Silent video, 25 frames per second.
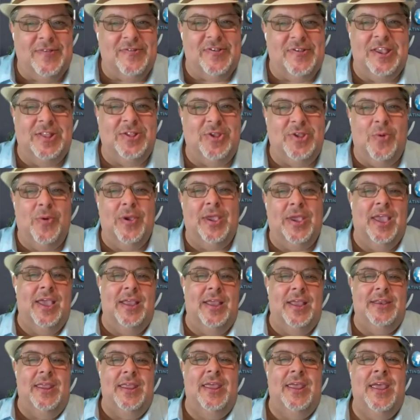is he doing
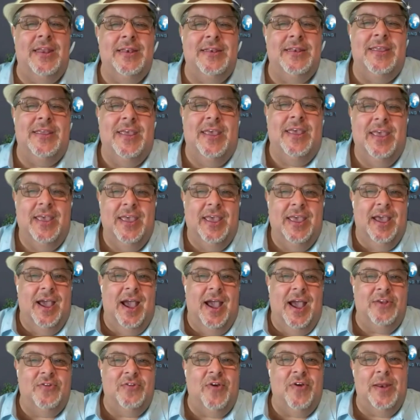it? And
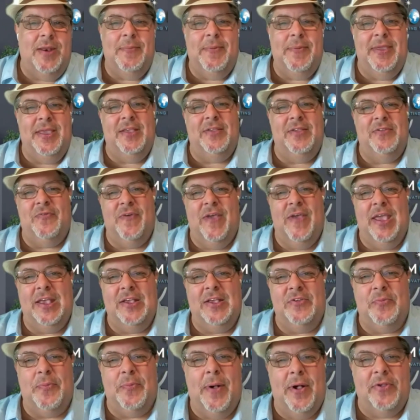I try to be as
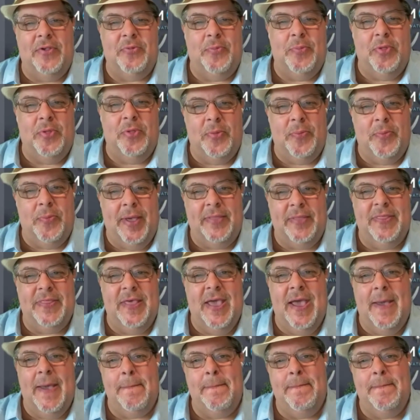vague as possible about
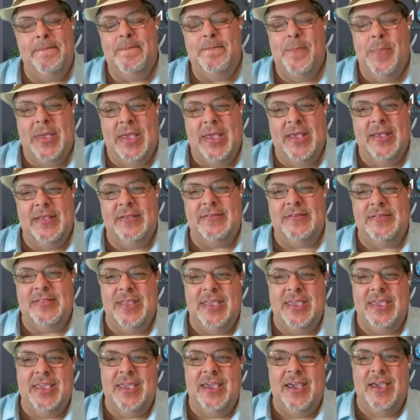that. Because
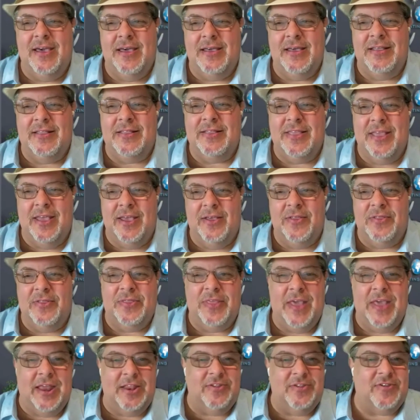the, uh, the
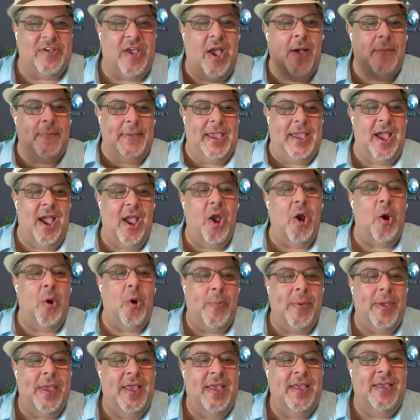that is coming, I
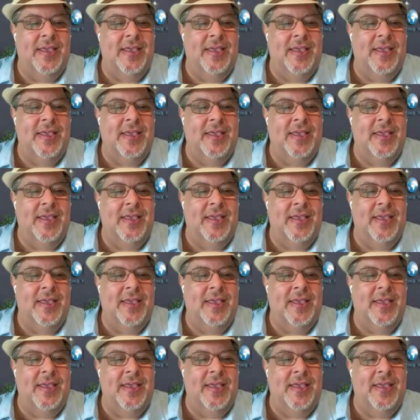hope.